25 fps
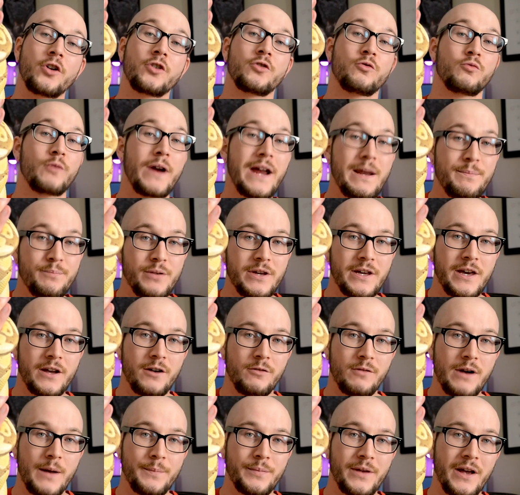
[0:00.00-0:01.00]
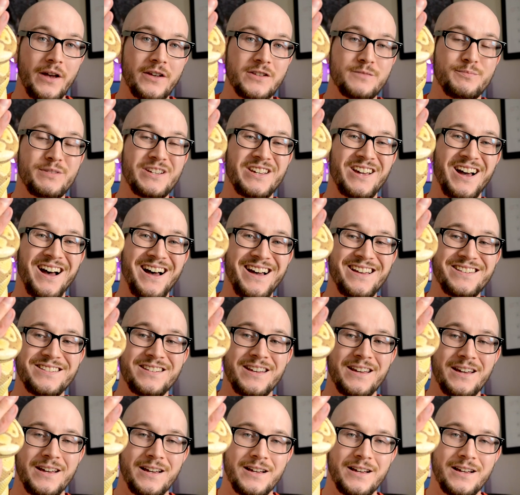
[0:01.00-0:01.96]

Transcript: great beginner reptiles because,